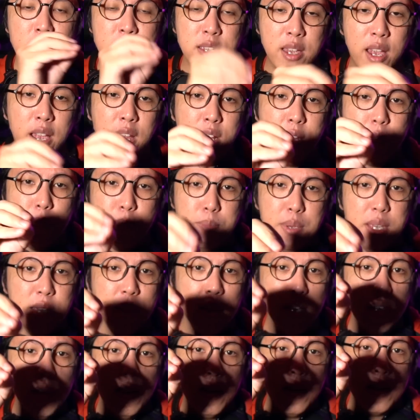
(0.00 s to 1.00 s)
can
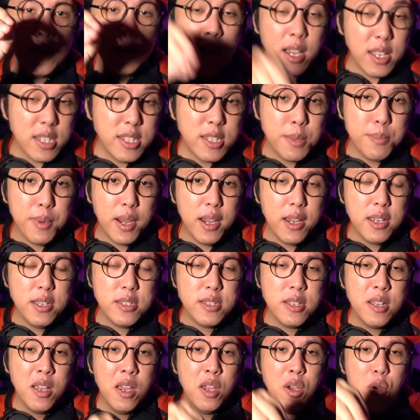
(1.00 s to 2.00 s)
be
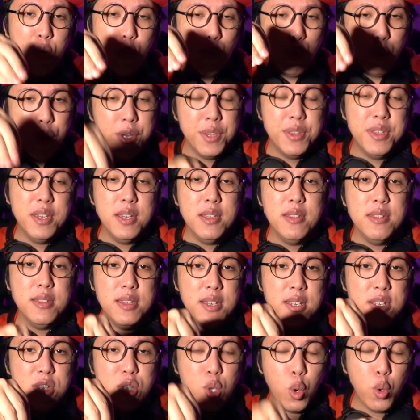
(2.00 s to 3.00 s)
customized within
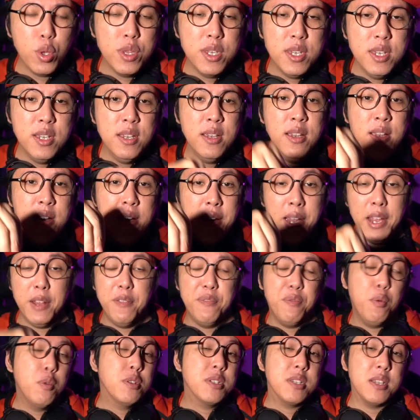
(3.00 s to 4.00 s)
the Sony
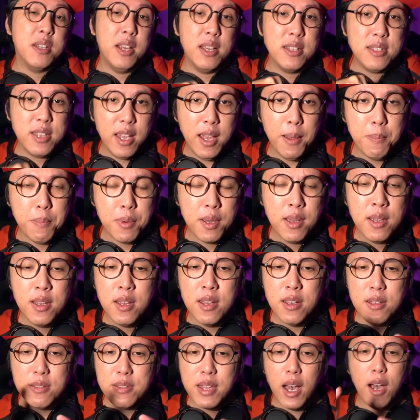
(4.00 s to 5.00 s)
Headphones Connect app.
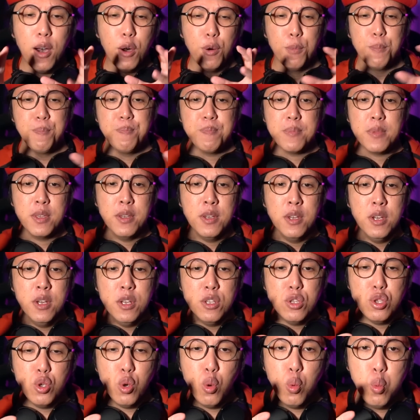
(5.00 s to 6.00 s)
Now,
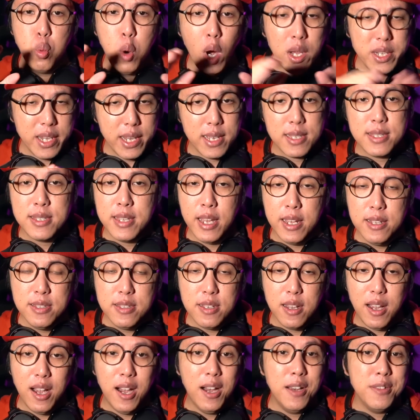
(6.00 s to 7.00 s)
to what extent
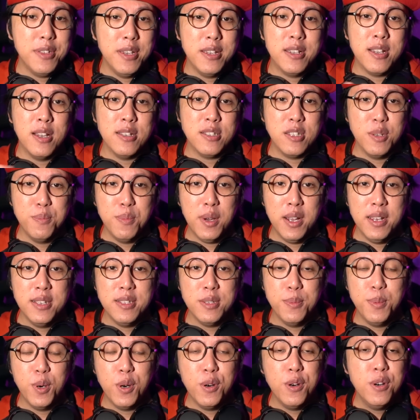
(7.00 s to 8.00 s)
are they
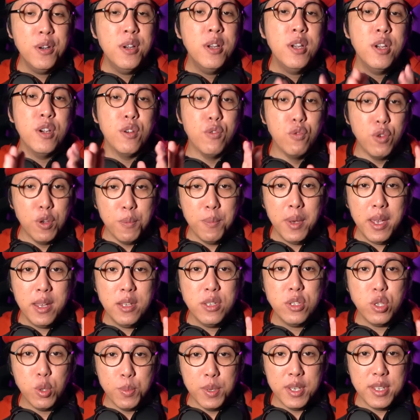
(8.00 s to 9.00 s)
customizable
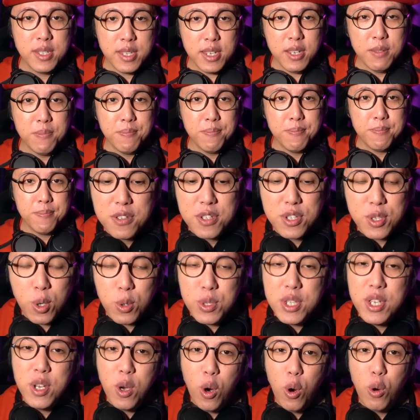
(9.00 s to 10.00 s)
remains to be seen.
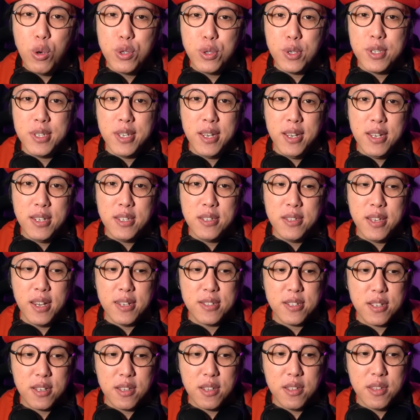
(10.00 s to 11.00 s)
Sony also says
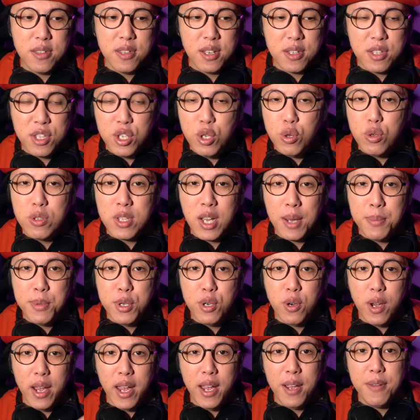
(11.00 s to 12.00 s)
that the new
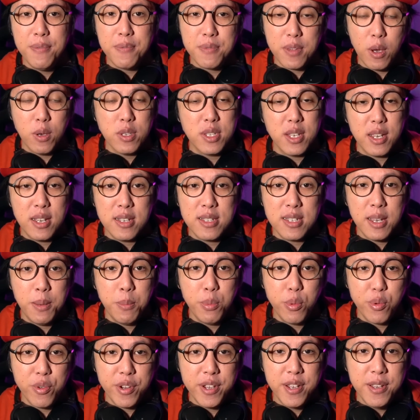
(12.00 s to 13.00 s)

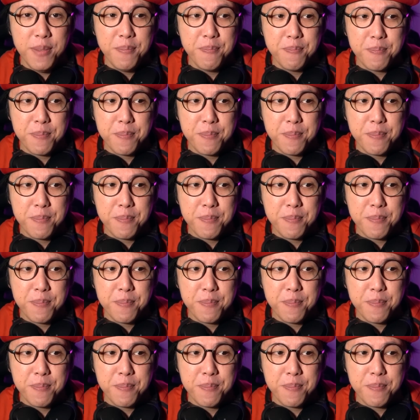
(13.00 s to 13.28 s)
WF-1000XM3